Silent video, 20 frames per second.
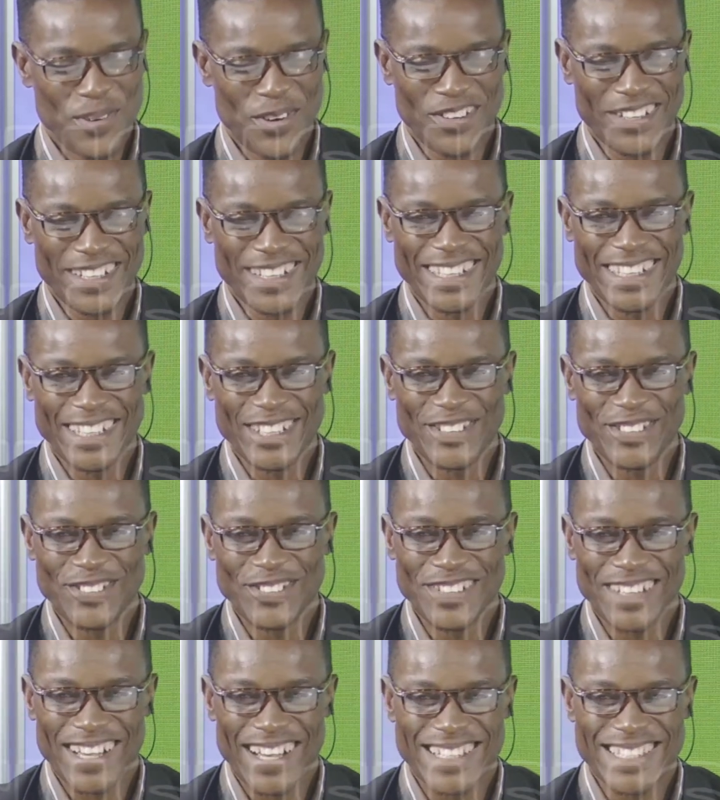but really, you
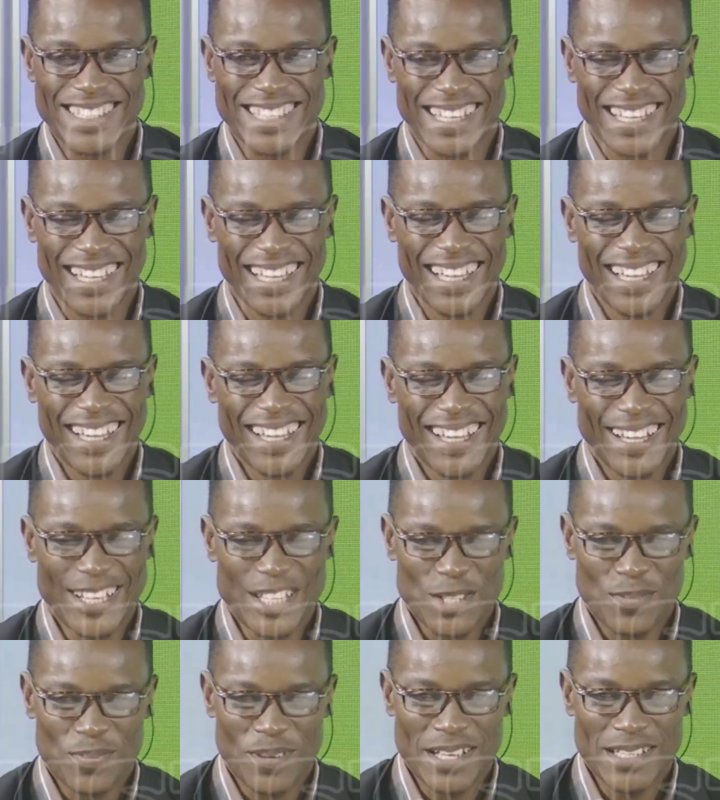look at uh,
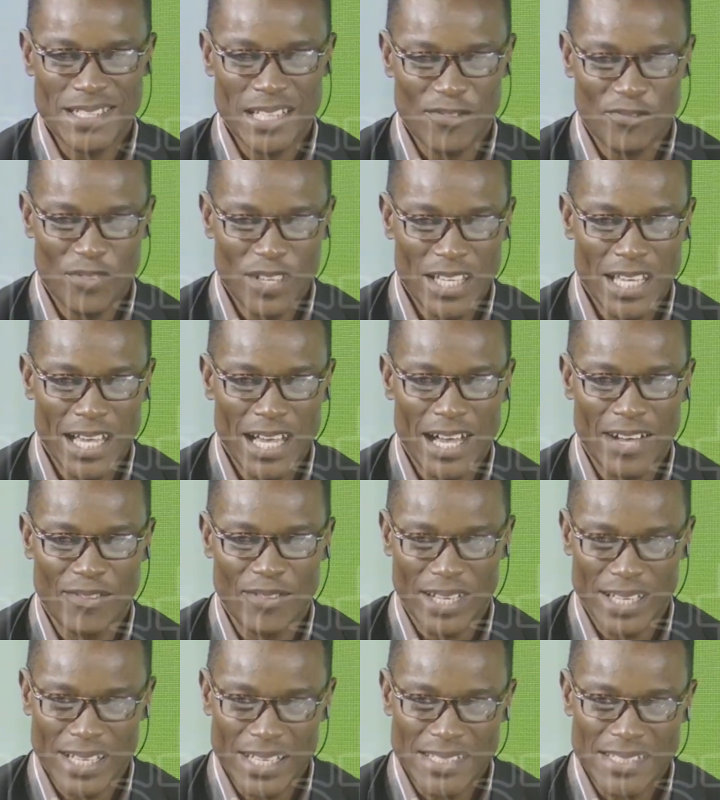uh Spain, Sevilla,
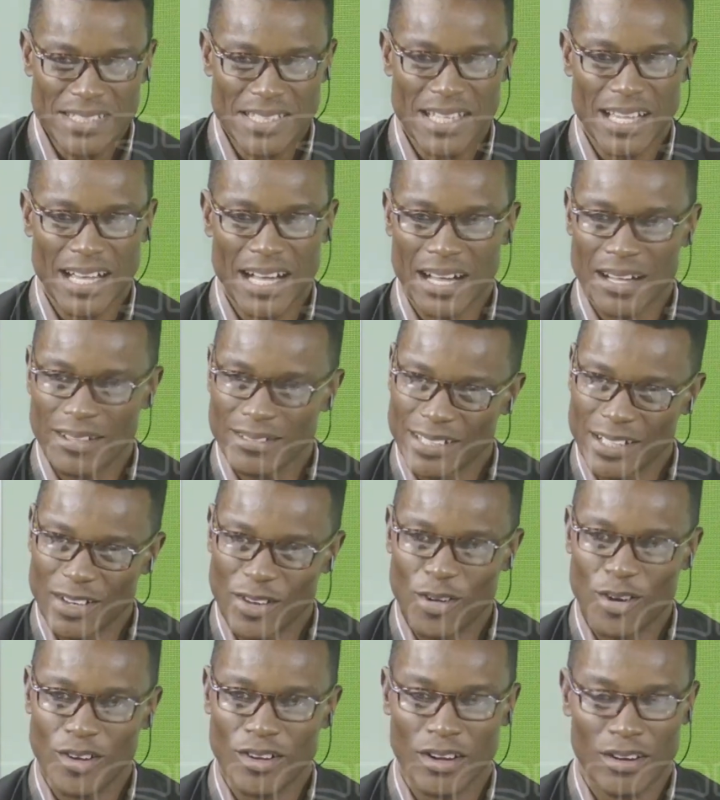Valencia, they
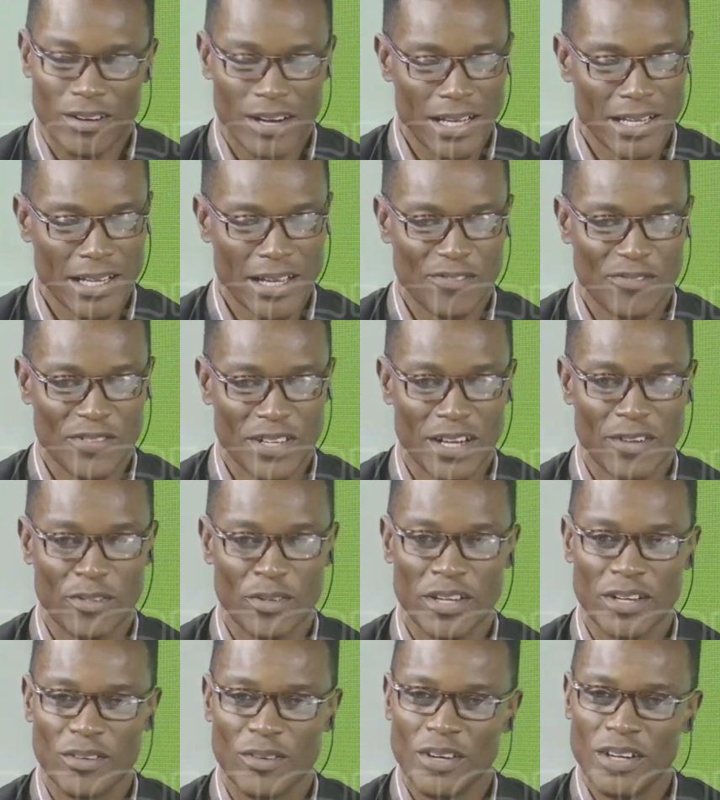all, rather
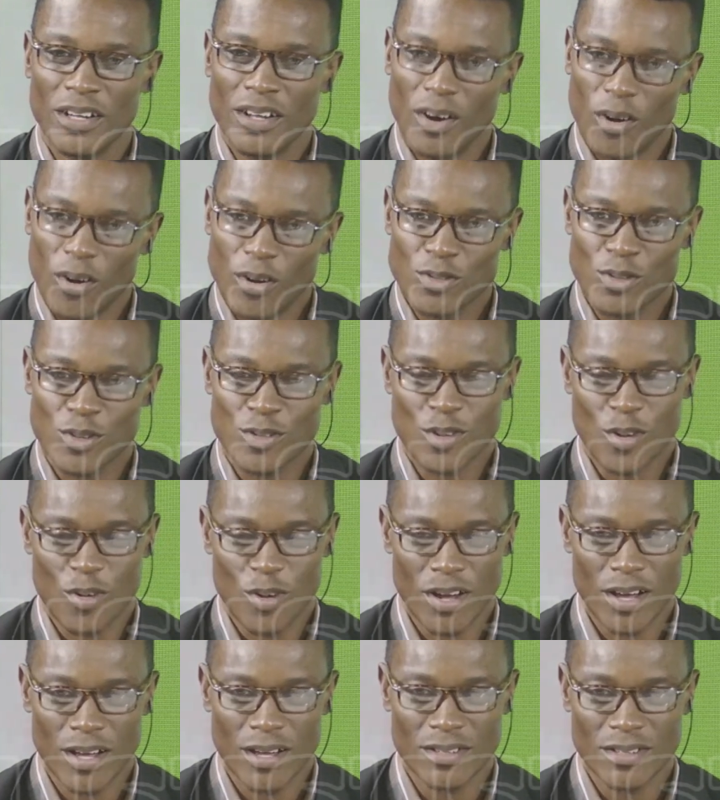Villarreal, also
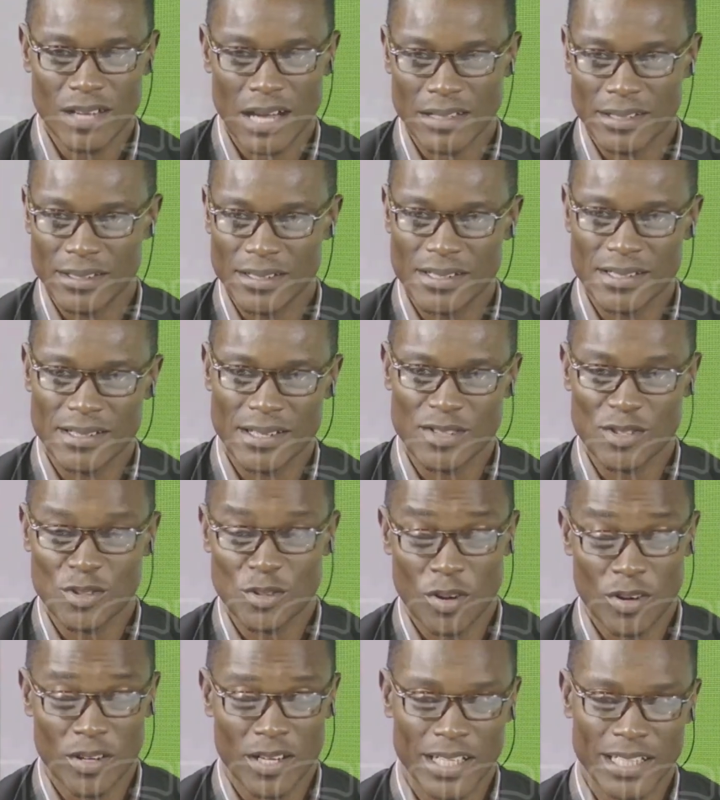uh, at least uh,
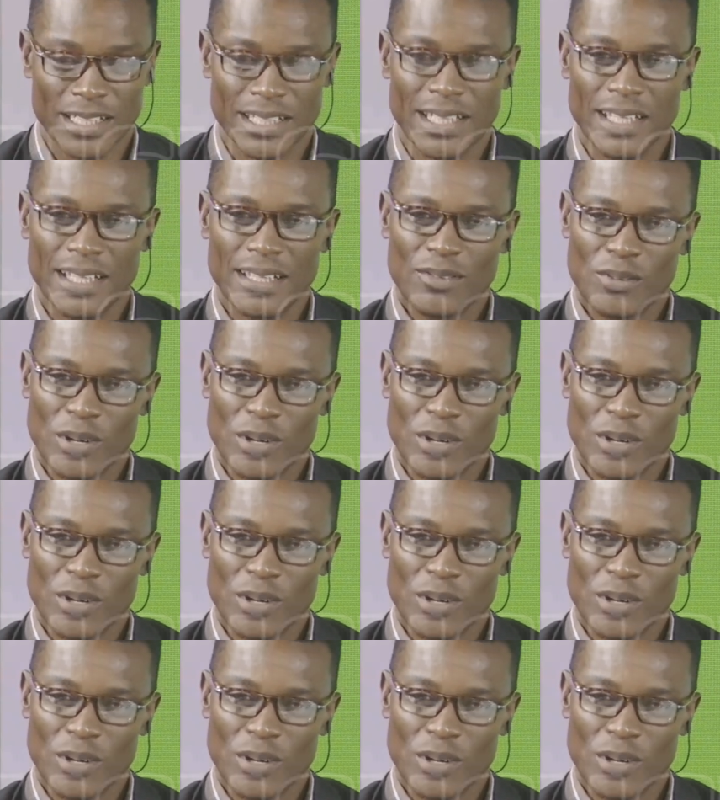struggling.